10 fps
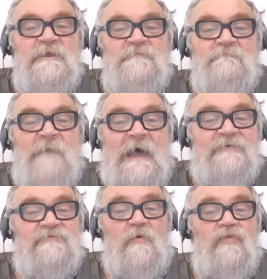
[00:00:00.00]

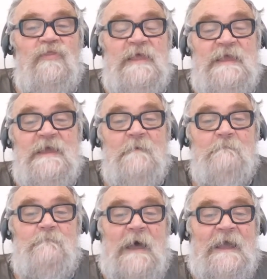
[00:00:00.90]
mass on the
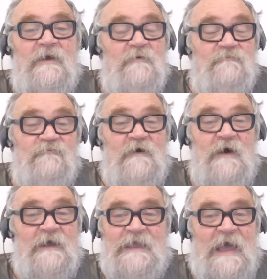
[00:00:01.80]
back of
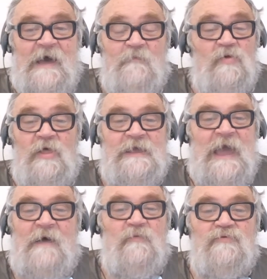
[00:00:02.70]
a camel, a
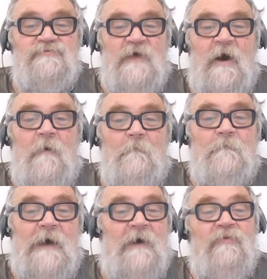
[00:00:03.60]
camel's
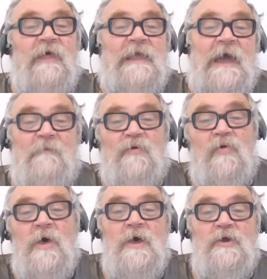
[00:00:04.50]
hump, how the
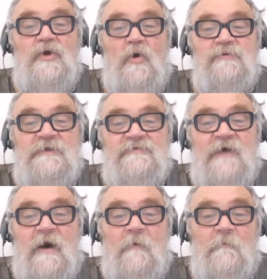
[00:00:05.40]
camel got its
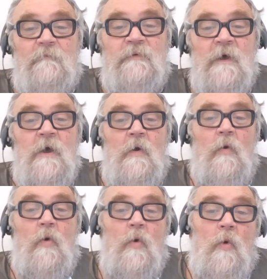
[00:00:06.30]
hump,
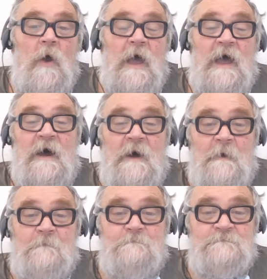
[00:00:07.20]
or
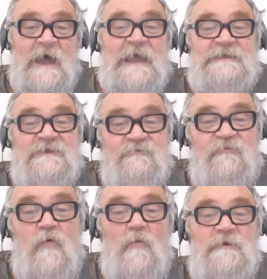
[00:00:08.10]
a
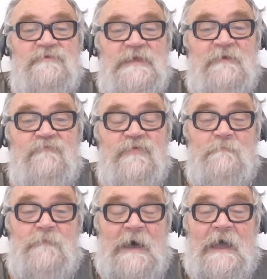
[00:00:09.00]
deformity of the
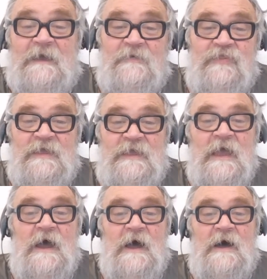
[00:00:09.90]
back, a
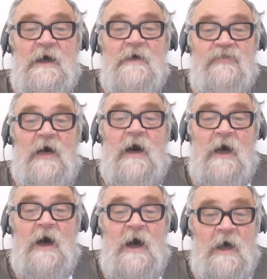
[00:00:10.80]

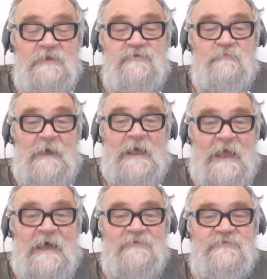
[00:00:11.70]
hunchback
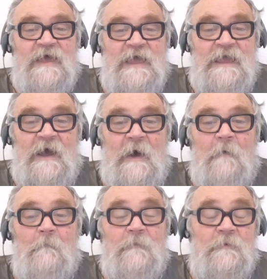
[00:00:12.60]
has a
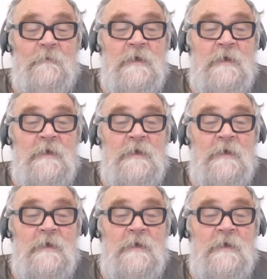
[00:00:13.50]
hump,